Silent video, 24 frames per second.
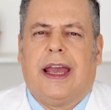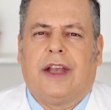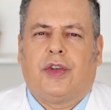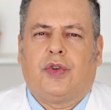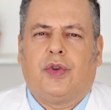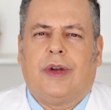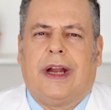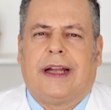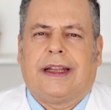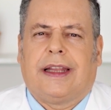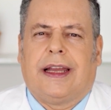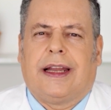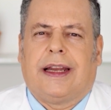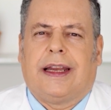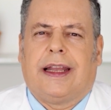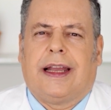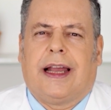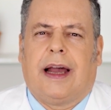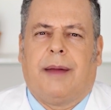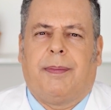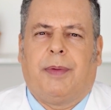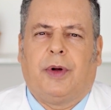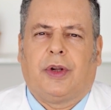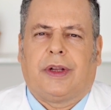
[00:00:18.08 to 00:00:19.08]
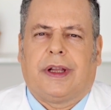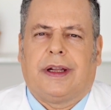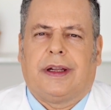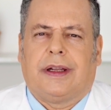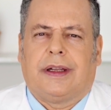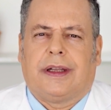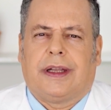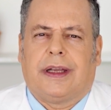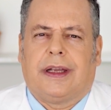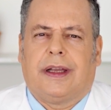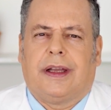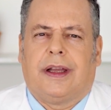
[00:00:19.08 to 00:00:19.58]
the quality of
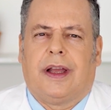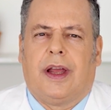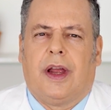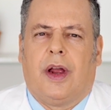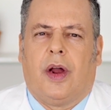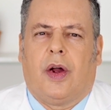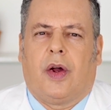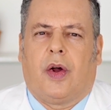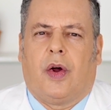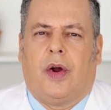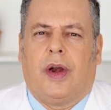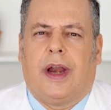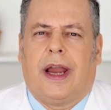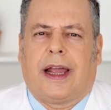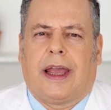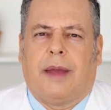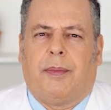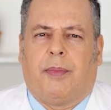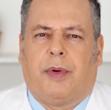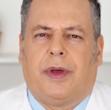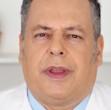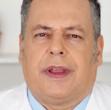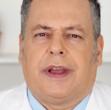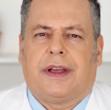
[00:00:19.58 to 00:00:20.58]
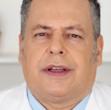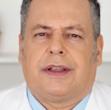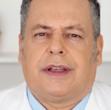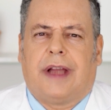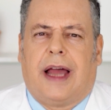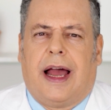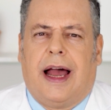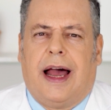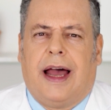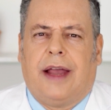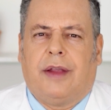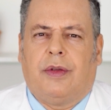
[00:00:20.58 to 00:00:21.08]
life of a great number
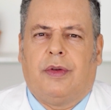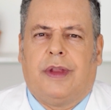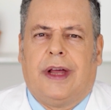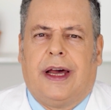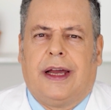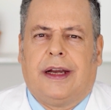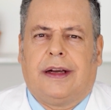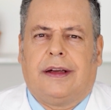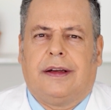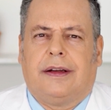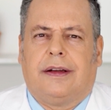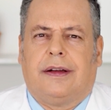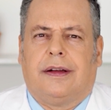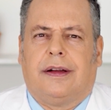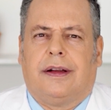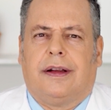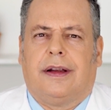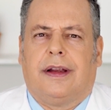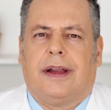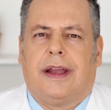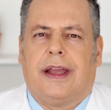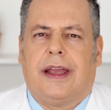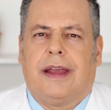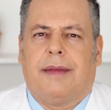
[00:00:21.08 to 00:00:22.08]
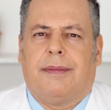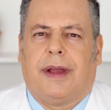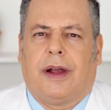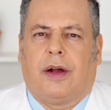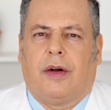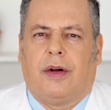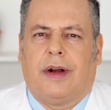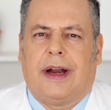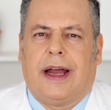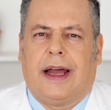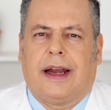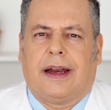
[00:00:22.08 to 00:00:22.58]
of your future patients.
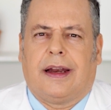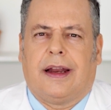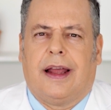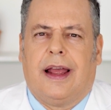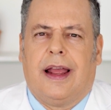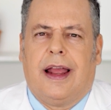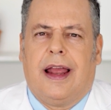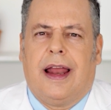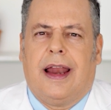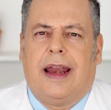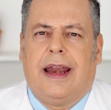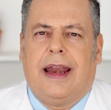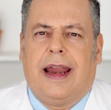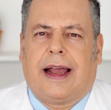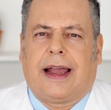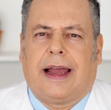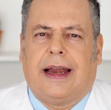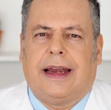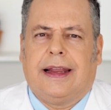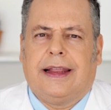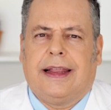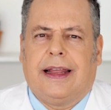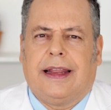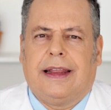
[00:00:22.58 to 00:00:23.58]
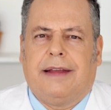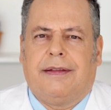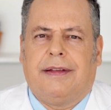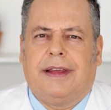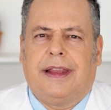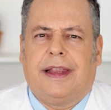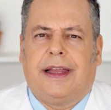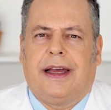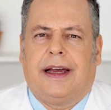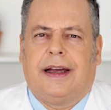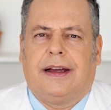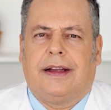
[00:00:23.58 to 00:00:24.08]
Remember to
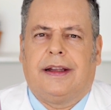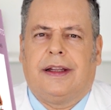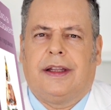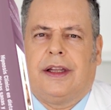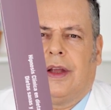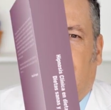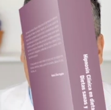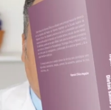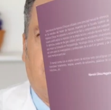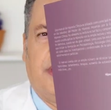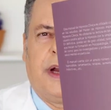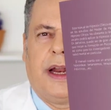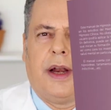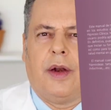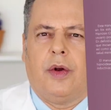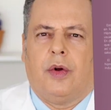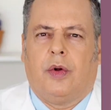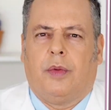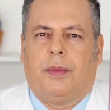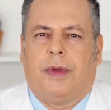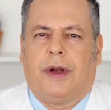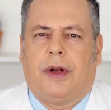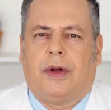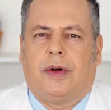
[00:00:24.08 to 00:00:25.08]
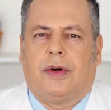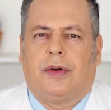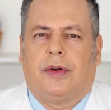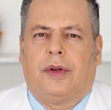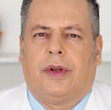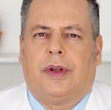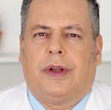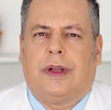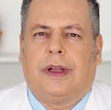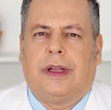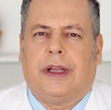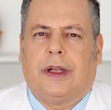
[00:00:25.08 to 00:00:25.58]
study the description of
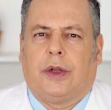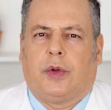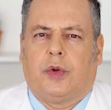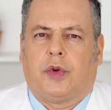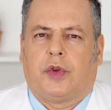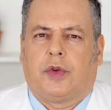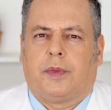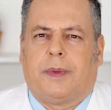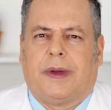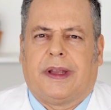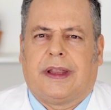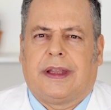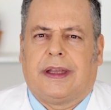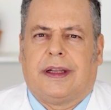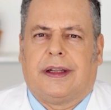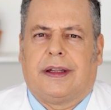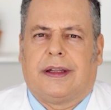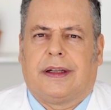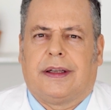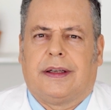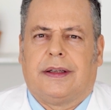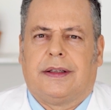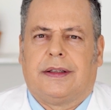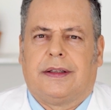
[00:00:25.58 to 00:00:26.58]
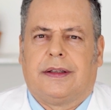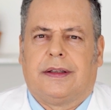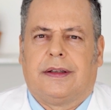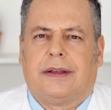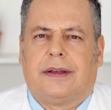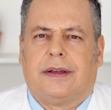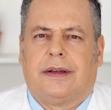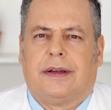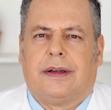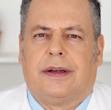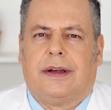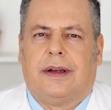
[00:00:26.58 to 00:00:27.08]
this video, where you can
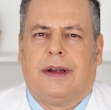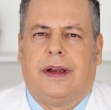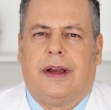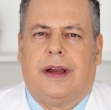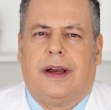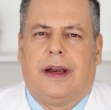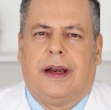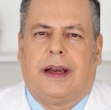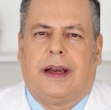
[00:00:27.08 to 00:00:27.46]
find a link